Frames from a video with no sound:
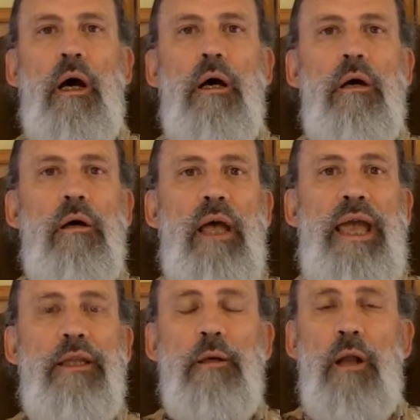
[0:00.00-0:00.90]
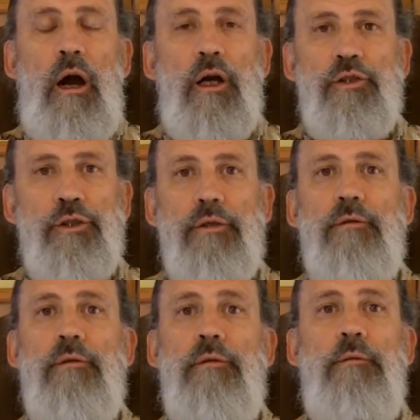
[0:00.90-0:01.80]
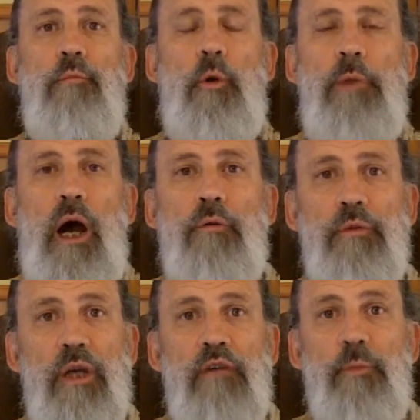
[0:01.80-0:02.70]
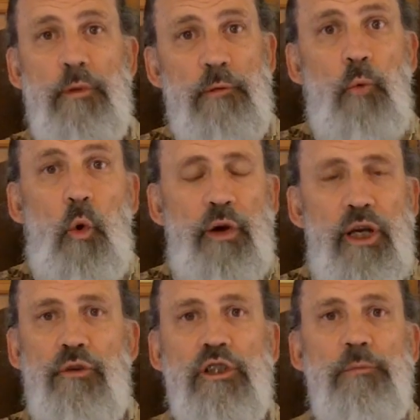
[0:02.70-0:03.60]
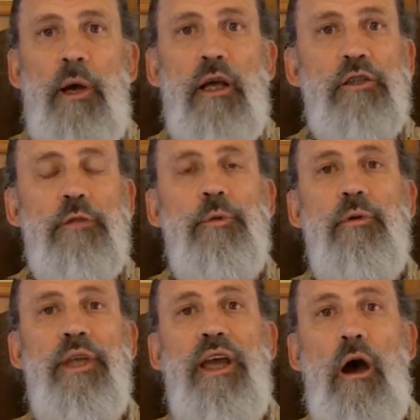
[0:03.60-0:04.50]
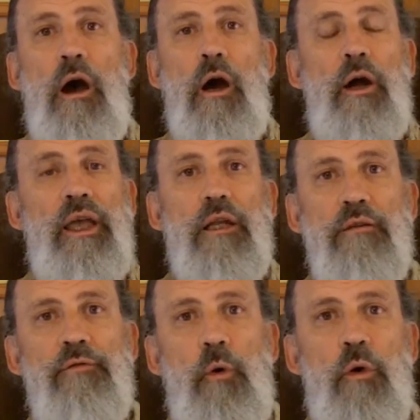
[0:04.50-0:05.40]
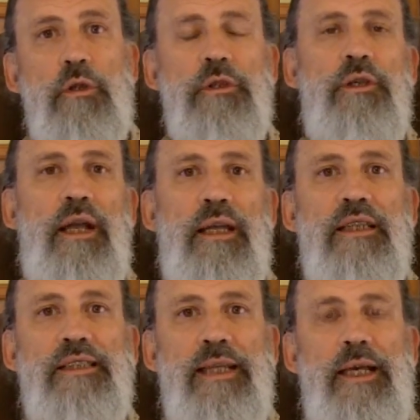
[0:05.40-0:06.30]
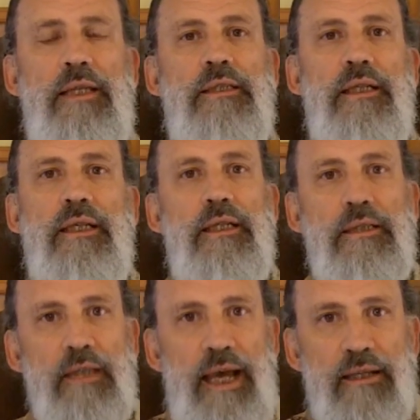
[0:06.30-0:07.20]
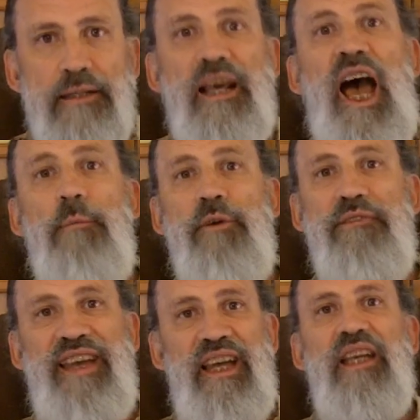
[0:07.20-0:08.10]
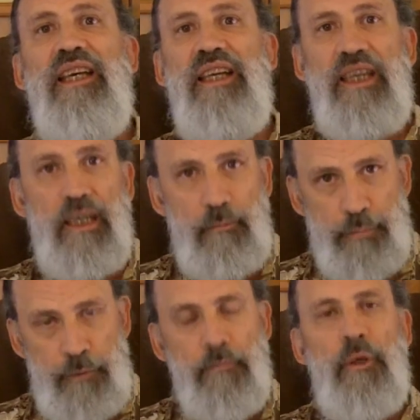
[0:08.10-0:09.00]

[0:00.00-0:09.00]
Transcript: Uh, and the larger, the more powerful the government, the more irresponsible they are. And of course, the United States is at the top of that heap.